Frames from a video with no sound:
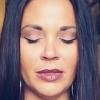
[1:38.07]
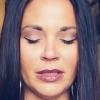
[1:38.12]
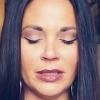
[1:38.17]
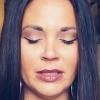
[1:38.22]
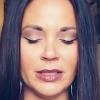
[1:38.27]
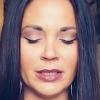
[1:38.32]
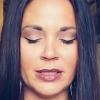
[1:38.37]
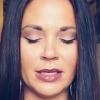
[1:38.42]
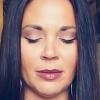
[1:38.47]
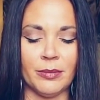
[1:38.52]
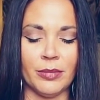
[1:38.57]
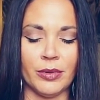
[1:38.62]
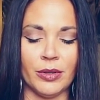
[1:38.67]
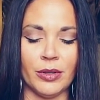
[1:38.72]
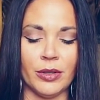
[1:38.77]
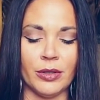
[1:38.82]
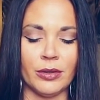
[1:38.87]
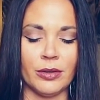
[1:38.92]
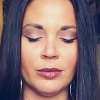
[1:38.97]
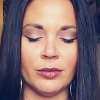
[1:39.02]

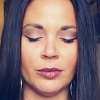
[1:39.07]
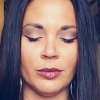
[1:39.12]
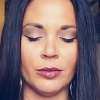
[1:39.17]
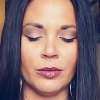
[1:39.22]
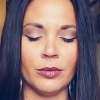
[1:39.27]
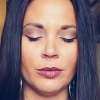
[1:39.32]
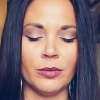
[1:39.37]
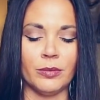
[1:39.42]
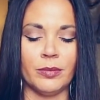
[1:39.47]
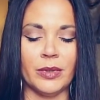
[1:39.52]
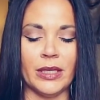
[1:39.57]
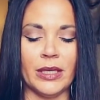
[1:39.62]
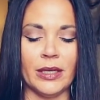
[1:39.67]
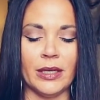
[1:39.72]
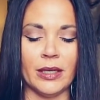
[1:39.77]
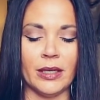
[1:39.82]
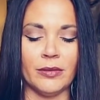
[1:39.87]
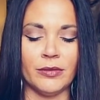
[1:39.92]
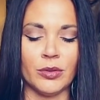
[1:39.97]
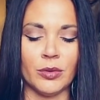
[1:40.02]
mid-December through
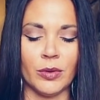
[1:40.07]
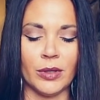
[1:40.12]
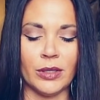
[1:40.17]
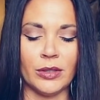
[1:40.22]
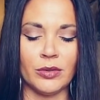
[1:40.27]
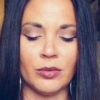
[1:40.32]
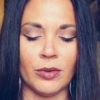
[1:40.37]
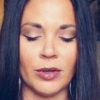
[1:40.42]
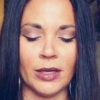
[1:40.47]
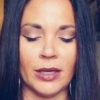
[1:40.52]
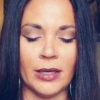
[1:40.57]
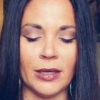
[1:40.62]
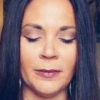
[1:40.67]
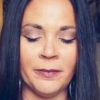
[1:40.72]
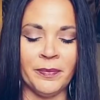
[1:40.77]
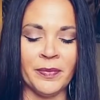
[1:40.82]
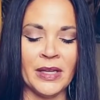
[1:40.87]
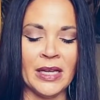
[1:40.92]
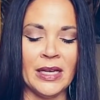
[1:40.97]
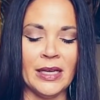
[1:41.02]
beginning of 2020.